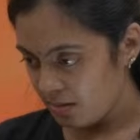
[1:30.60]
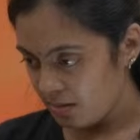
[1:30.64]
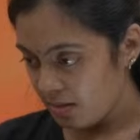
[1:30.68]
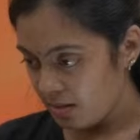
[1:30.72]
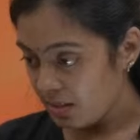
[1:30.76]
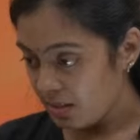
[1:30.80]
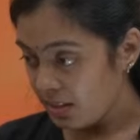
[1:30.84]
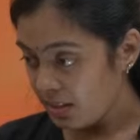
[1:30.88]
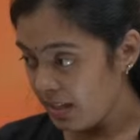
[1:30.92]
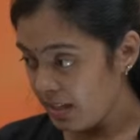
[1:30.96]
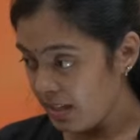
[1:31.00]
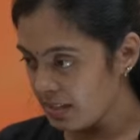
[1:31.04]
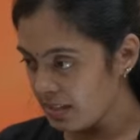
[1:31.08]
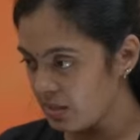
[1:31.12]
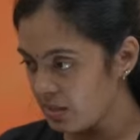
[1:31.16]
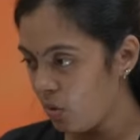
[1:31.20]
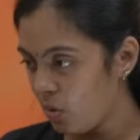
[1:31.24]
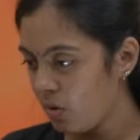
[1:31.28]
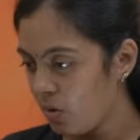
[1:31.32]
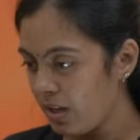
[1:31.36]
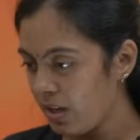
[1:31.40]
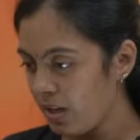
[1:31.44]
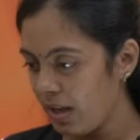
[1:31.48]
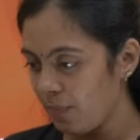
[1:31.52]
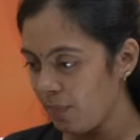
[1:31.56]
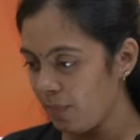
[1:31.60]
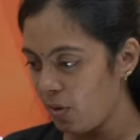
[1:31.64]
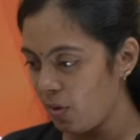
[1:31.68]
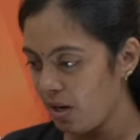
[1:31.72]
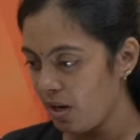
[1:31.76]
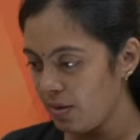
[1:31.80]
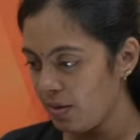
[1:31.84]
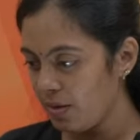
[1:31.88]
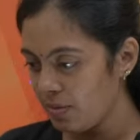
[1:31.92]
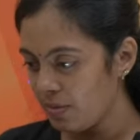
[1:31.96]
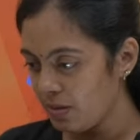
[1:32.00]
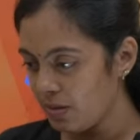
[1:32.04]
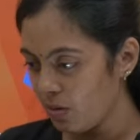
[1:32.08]
Yes, okay, I'm
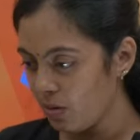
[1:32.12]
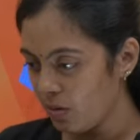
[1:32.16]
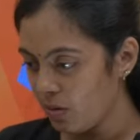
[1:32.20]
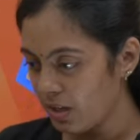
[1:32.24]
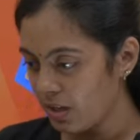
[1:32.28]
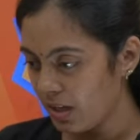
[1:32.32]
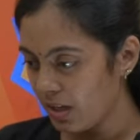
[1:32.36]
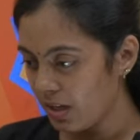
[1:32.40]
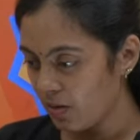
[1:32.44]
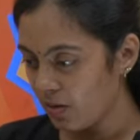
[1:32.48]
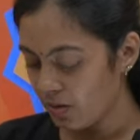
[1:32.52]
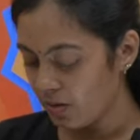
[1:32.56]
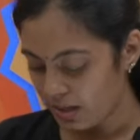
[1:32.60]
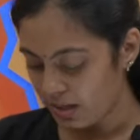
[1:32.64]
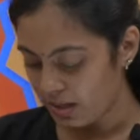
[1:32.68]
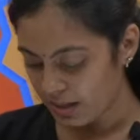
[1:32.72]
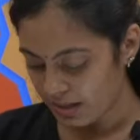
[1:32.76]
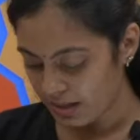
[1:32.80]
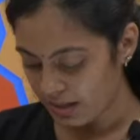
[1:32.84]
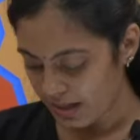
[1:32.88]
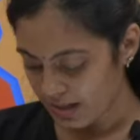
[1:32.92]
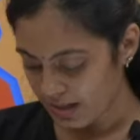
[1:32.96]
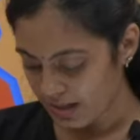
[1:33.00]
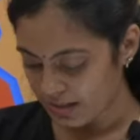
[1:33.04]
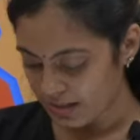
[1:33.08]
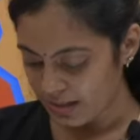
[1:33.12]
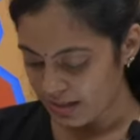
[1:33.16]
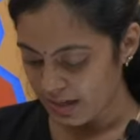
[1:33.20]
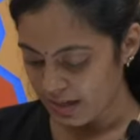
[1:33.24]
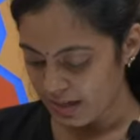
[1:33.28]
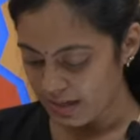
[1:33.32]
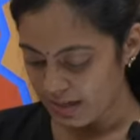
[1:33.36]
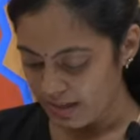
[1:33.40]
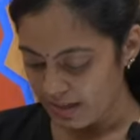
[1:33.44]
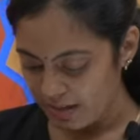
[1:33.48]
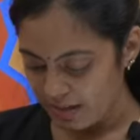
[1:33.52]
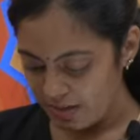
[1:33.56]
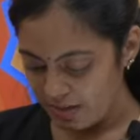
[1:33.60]
audible. Okay, okay, great, great.
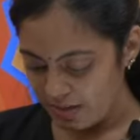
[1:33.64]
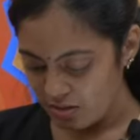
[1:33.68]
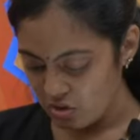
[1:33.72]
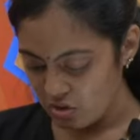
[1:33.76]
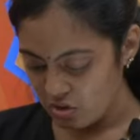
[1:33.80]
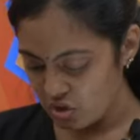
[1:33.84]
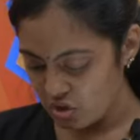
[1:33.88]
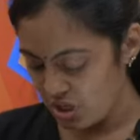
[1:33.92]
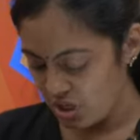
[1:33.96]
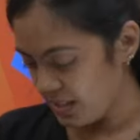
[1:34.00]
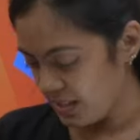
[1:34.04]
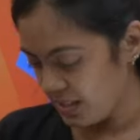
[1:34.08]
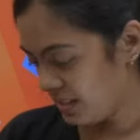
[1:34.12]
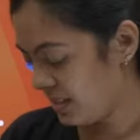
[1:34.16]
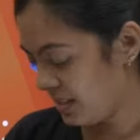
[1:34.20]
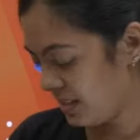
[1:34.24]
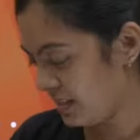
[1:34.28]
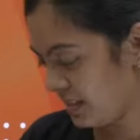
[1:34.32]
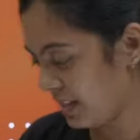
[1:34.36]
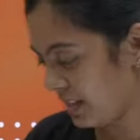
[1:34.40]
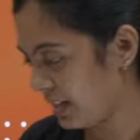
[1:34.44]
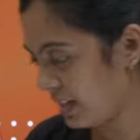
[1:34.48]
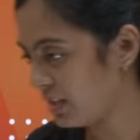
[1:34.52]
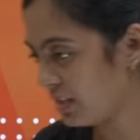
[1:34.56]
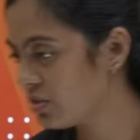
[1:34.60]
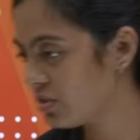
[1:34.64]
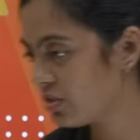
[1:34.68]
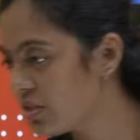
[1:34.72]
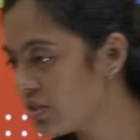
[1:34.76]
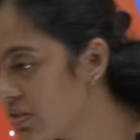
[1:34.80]
Just a second, just